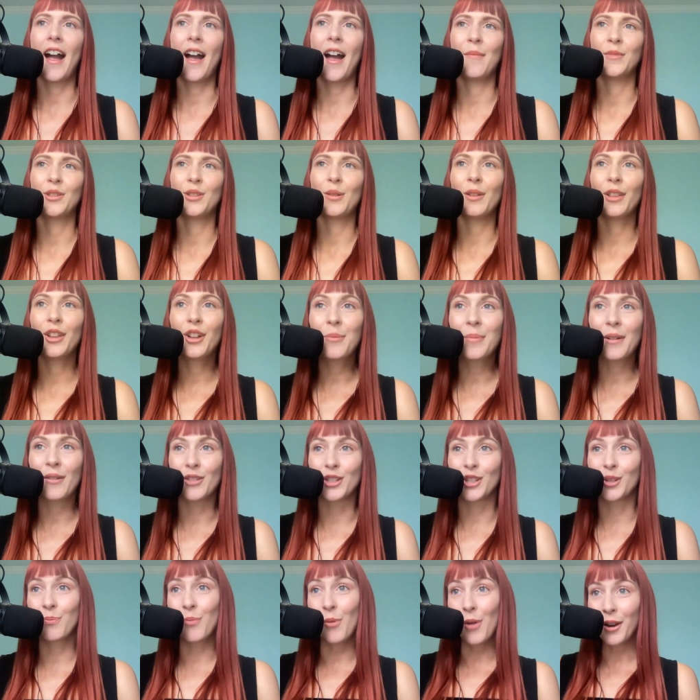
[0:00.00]
So a little bit of
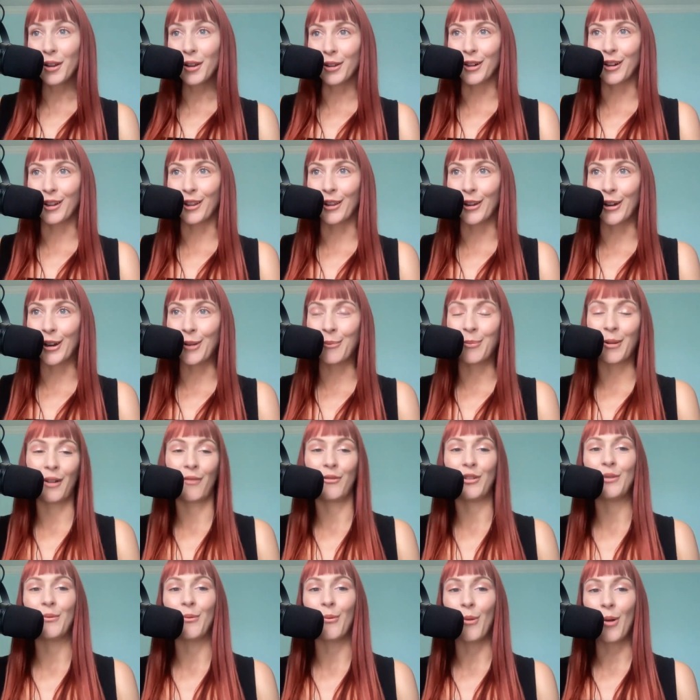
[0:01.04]
a spoiler alert, but
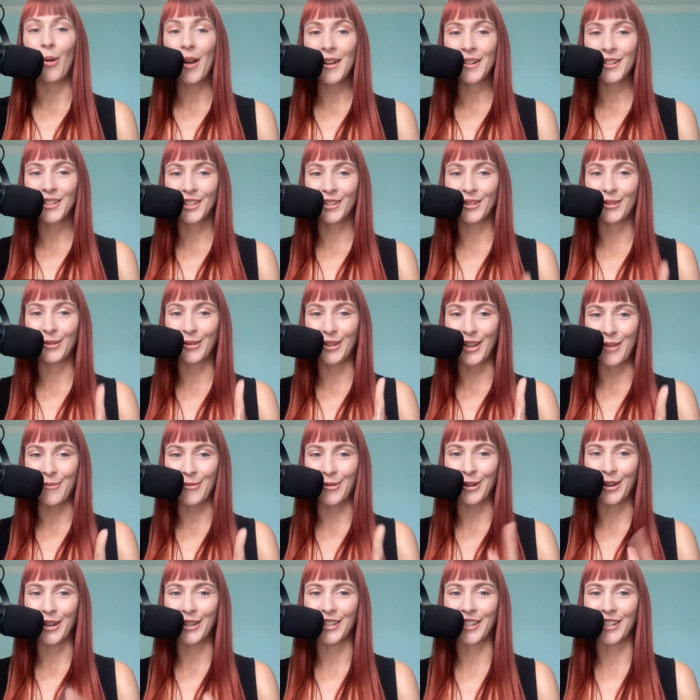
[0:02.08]
if you want to get
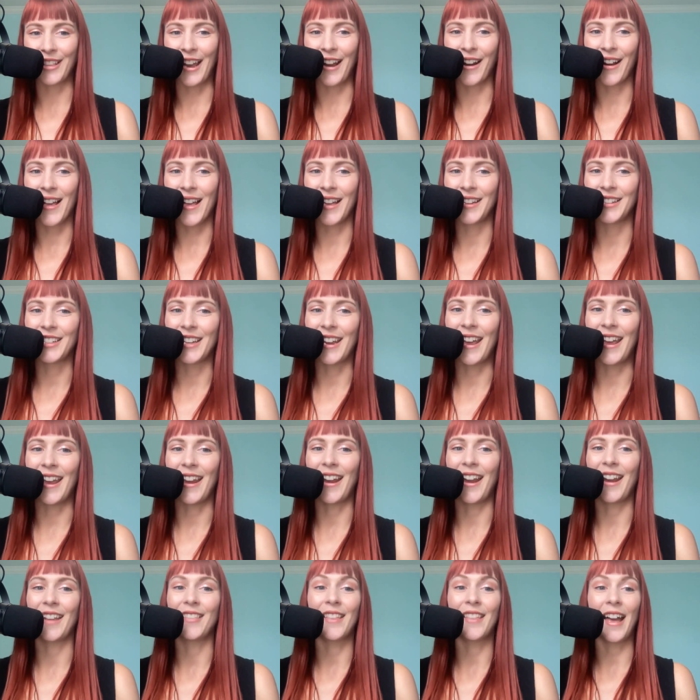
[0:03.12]
more into that
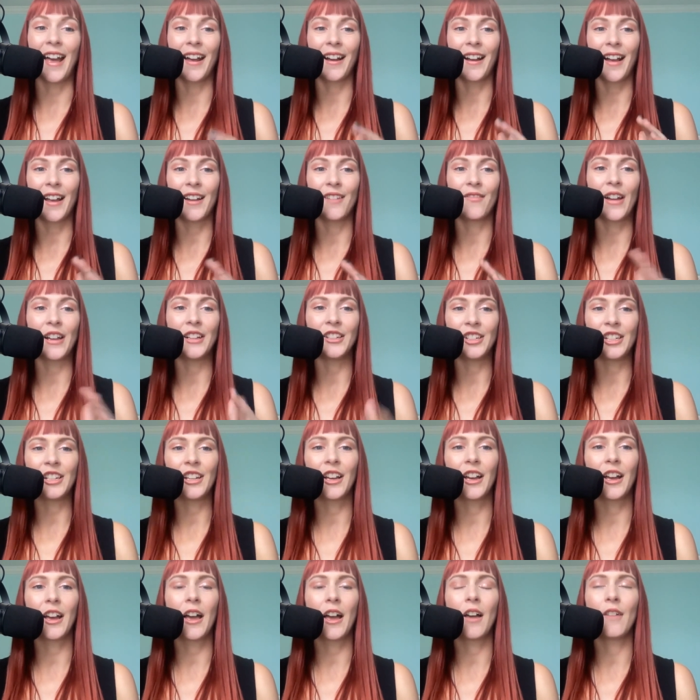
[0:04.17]
content and that kind of
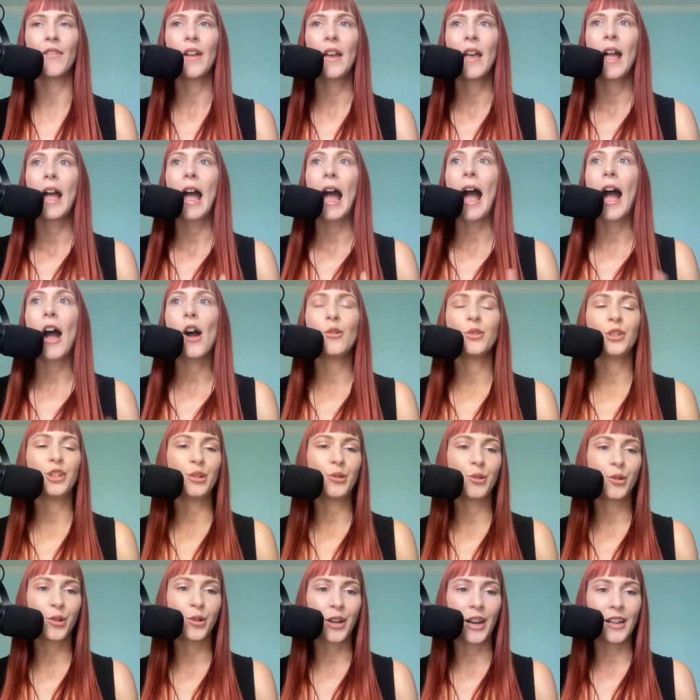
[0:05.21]
idea of how do
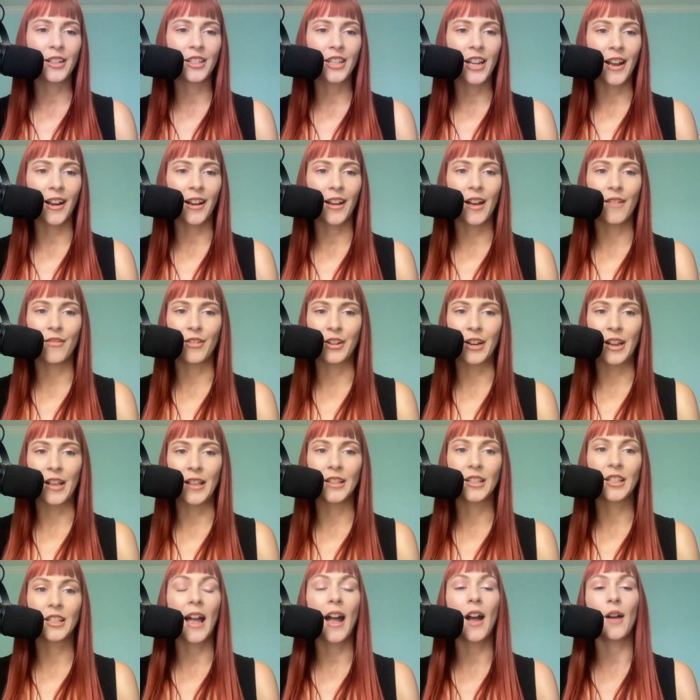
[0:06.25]
you create tech
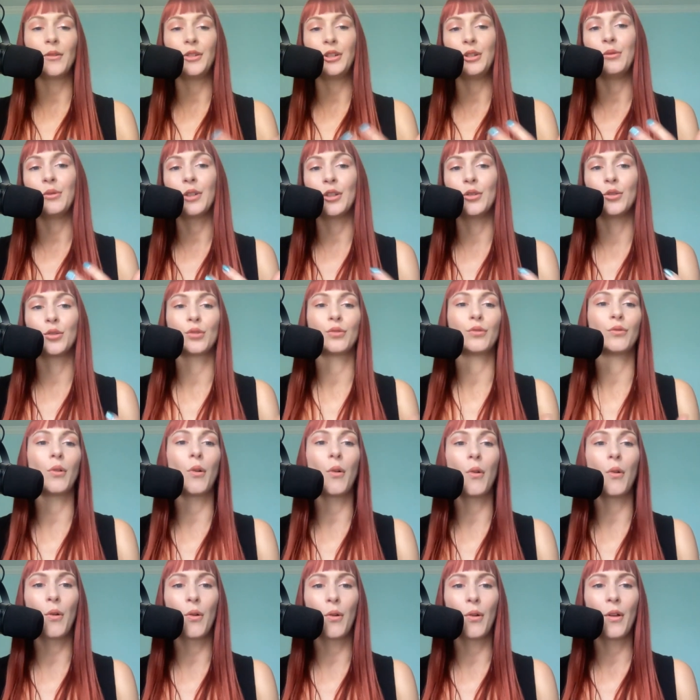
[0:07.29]
governance, how do you
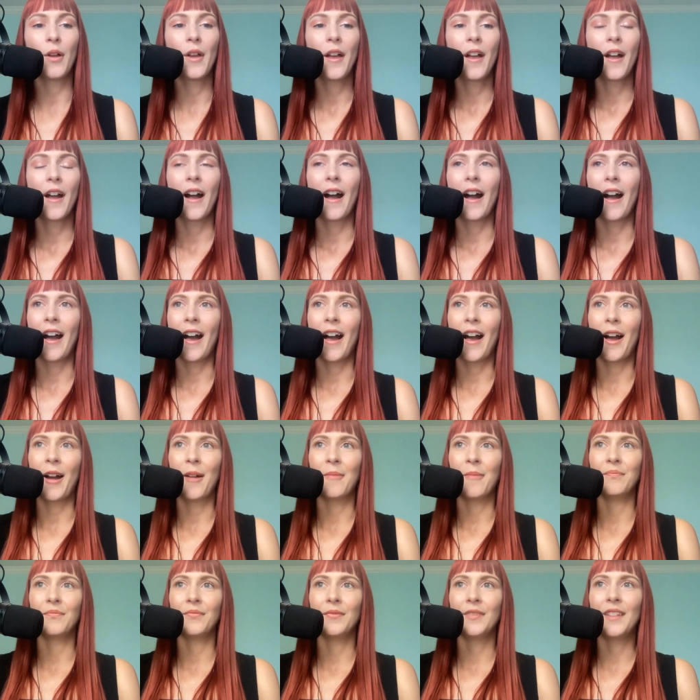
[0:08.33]
control
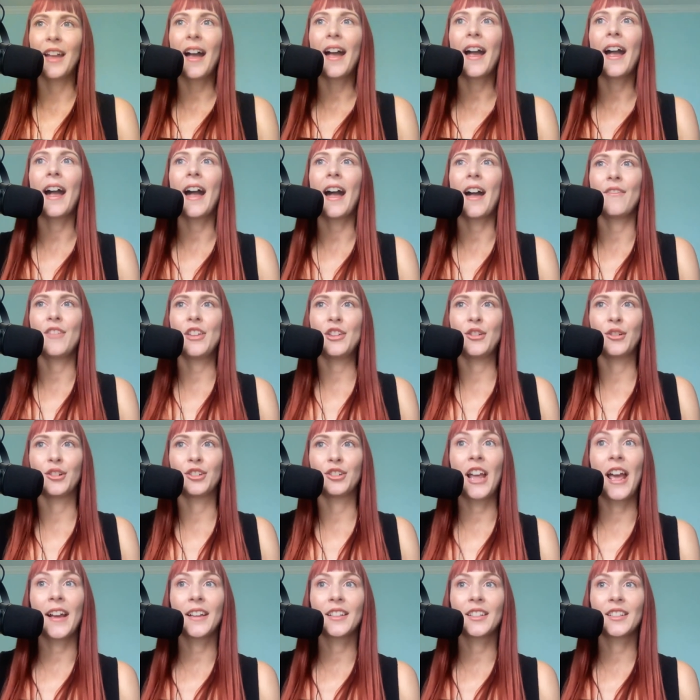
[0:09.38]
not having your
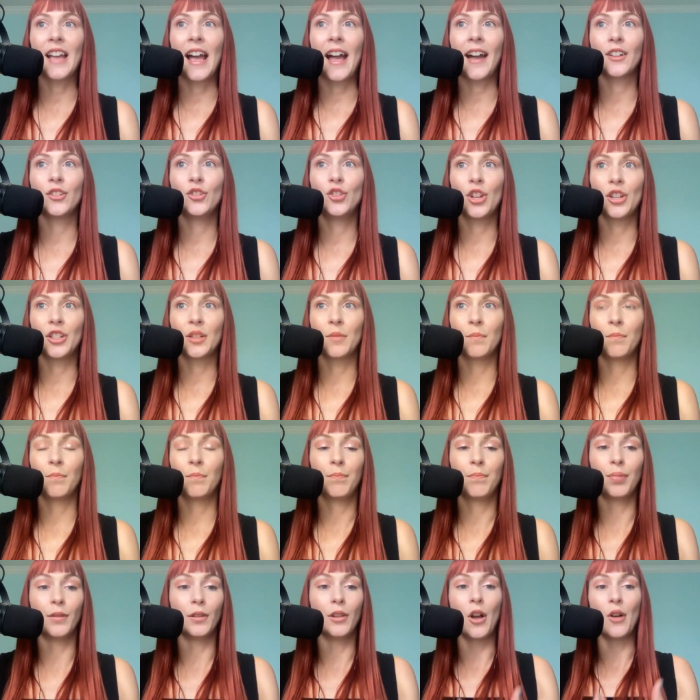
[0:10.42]
tech stack just
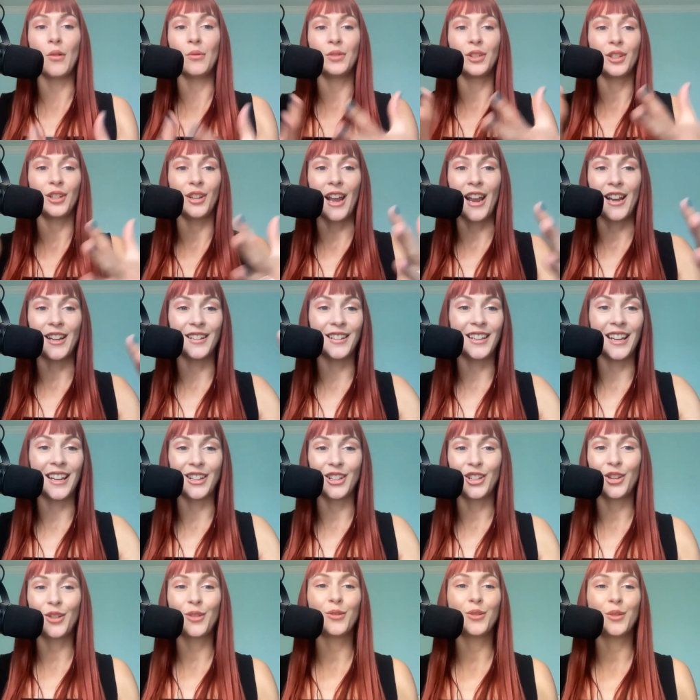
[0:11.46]
bloat and get
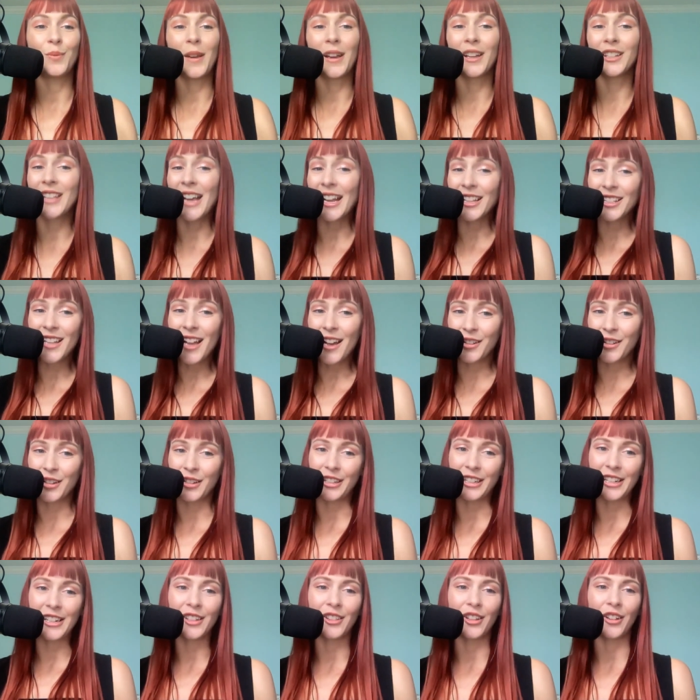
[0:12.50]
huge, because that's not
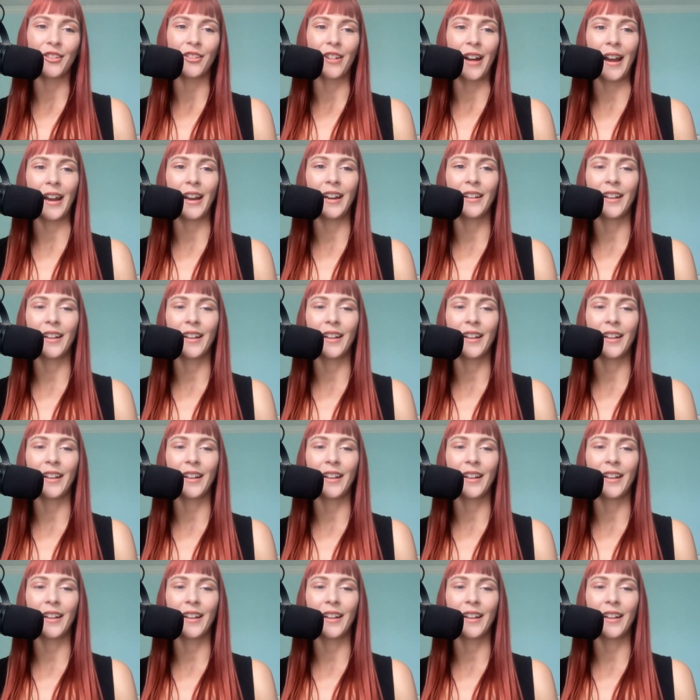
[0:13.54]
good either, right?